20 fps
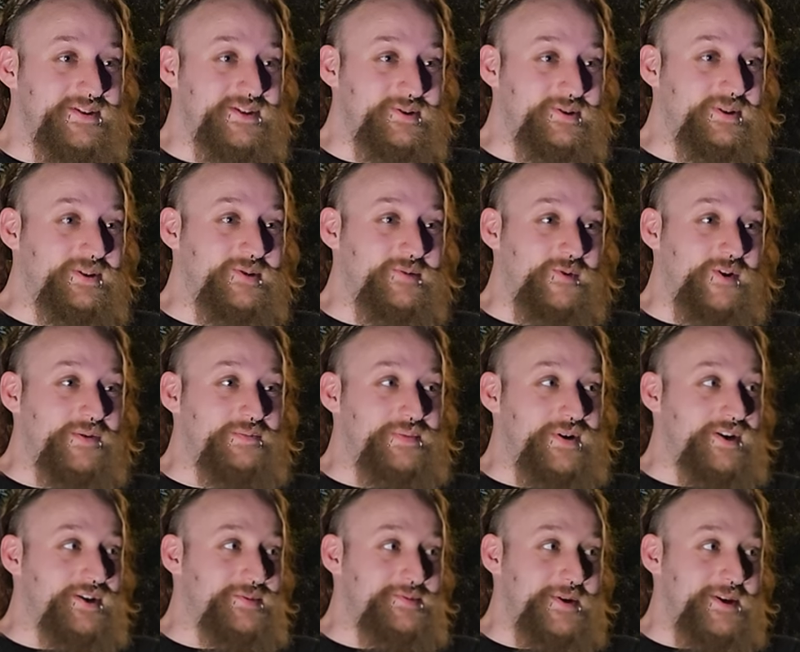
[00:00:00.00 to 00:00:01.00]
doing the One
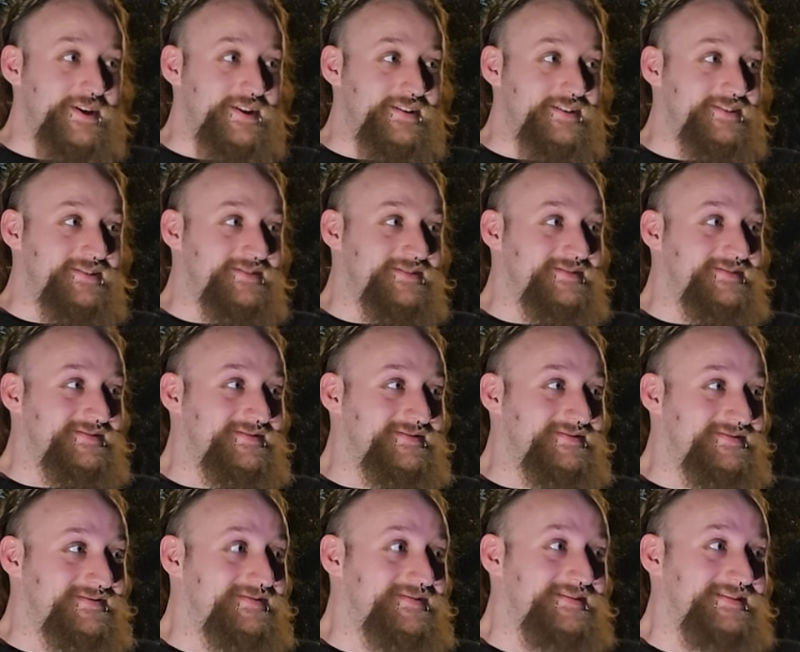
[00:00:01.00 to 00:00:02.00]
Punch Man
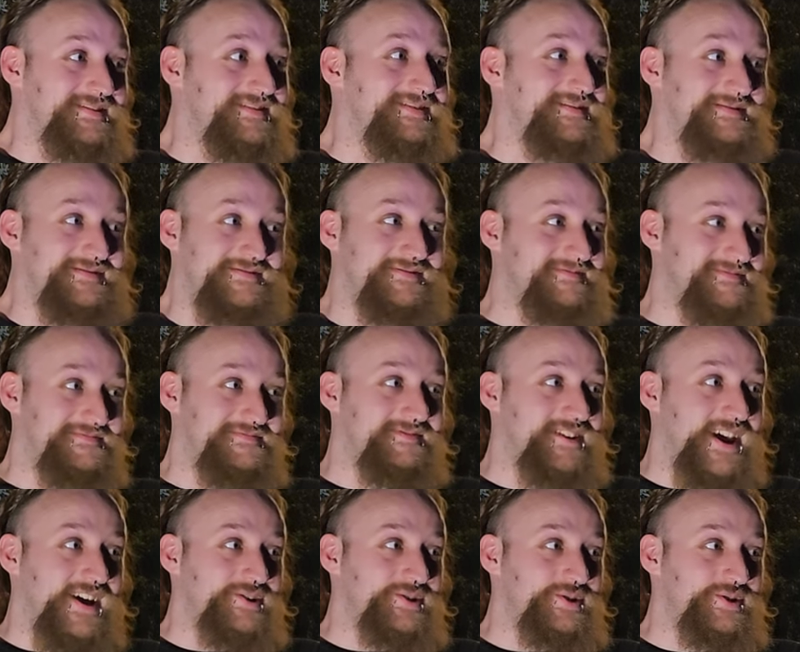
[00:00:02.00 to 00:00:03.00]

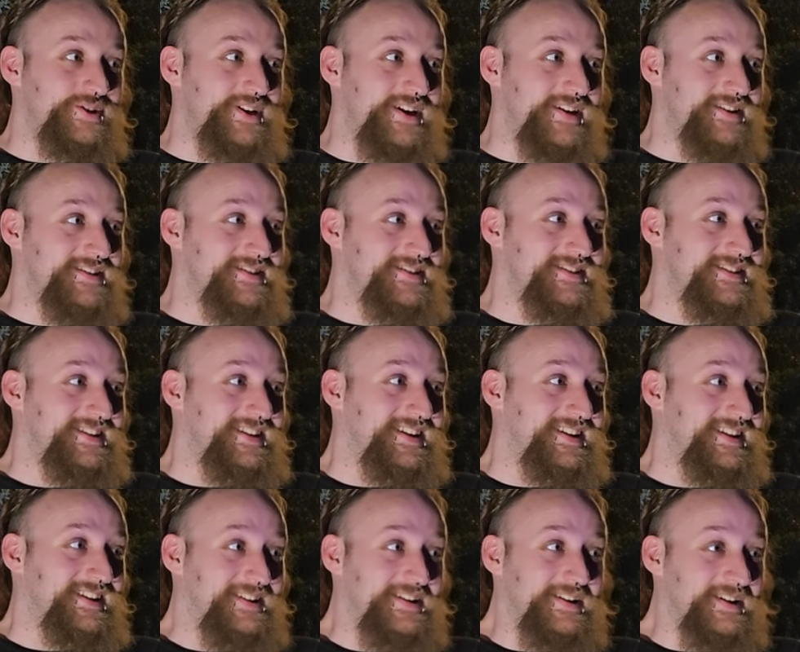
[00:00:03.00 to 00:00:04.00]
exercise.
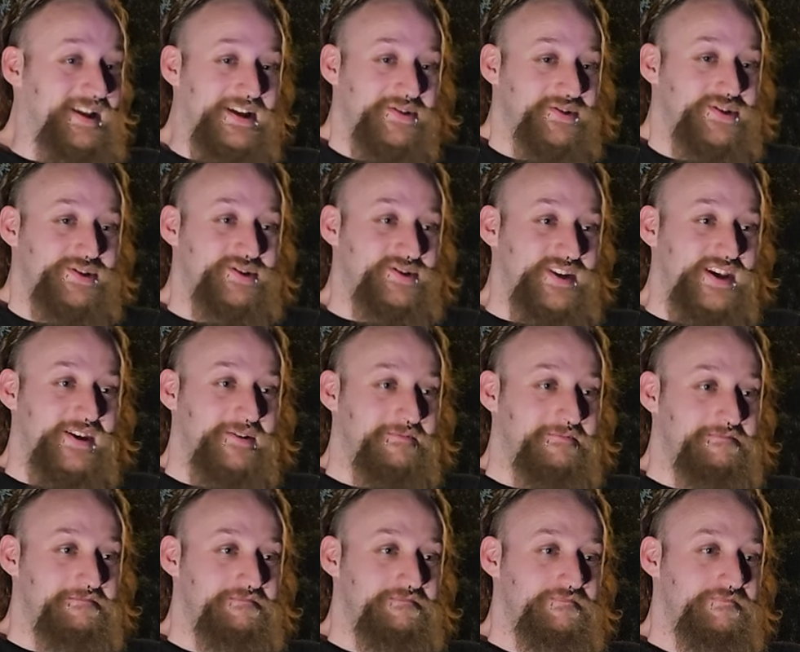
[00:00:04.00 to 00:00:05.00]
Yeah. I was just like,
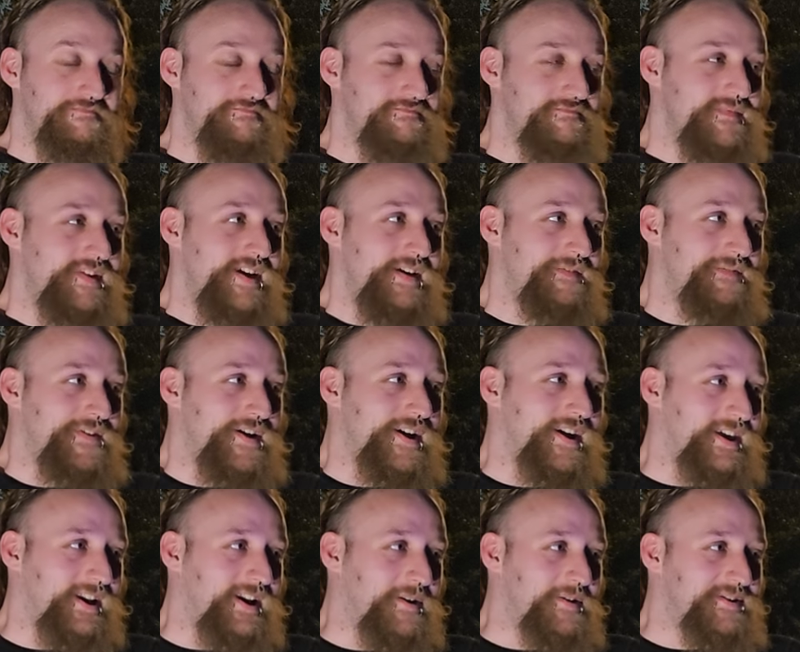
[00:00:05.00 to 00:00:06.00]
yeah, fuck
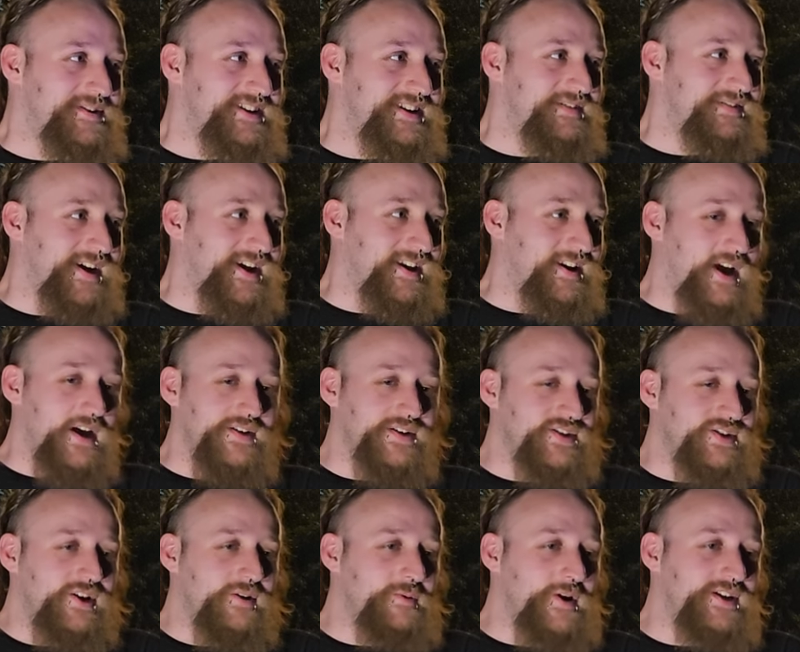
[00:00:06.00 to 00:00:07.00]
it. I want to see if I can. I'll
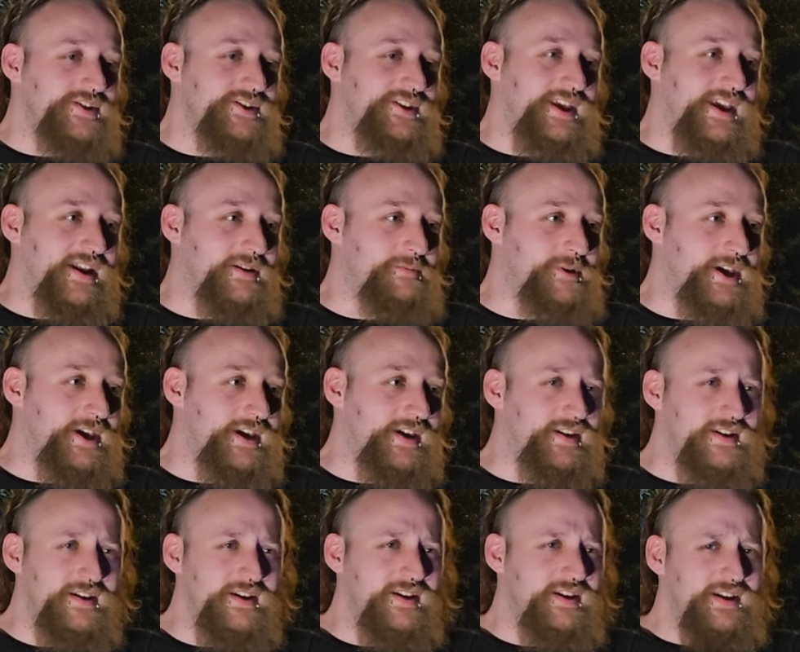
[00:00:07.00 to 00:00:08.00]
start watching the anime.
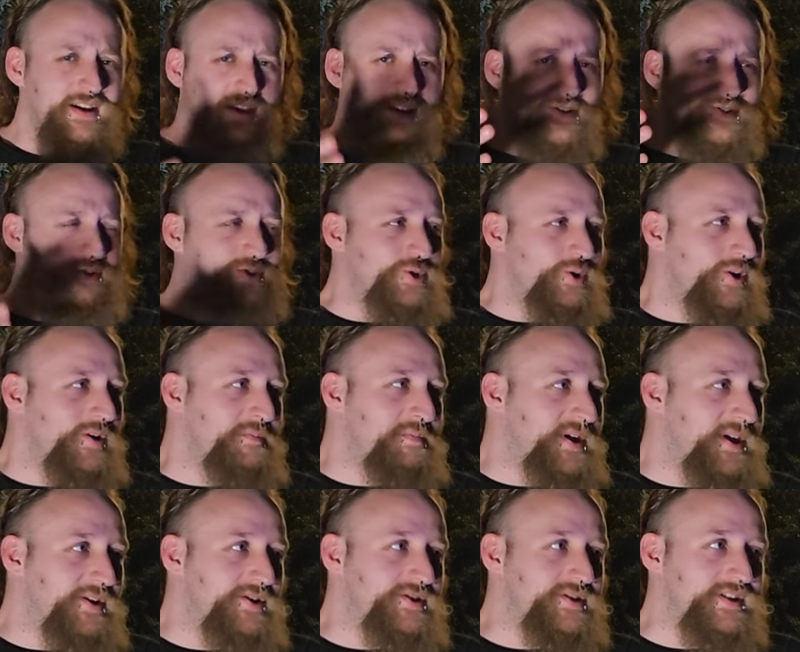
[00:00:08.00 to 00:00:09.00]
Uh, Jordan
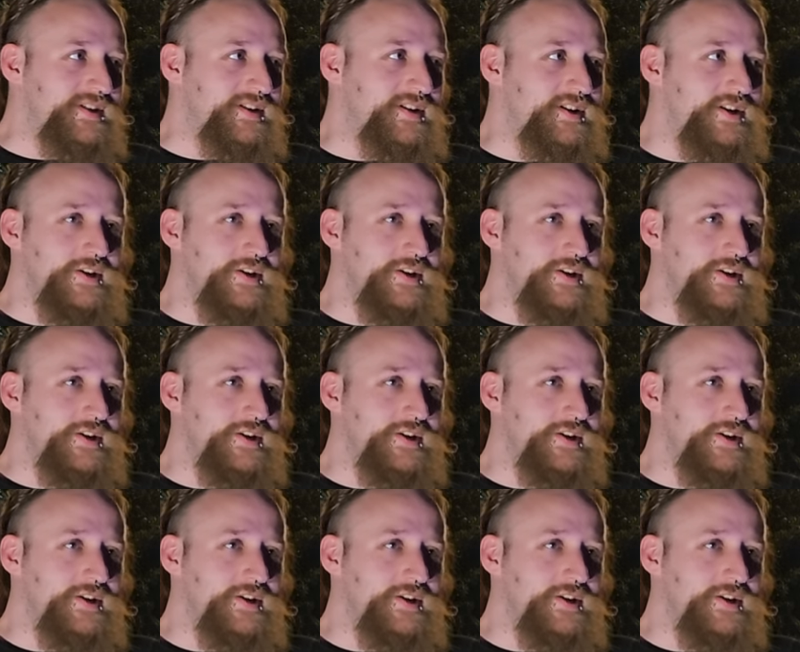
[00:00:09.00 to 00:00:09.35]
Peterson,